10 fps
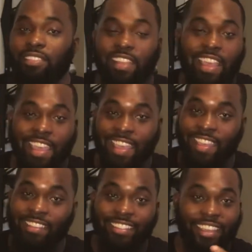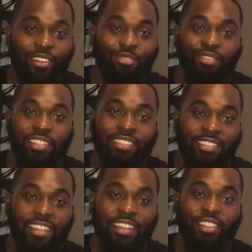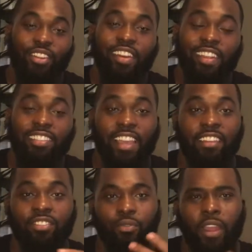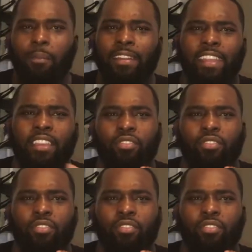and schedule this 30-day challenge around my day,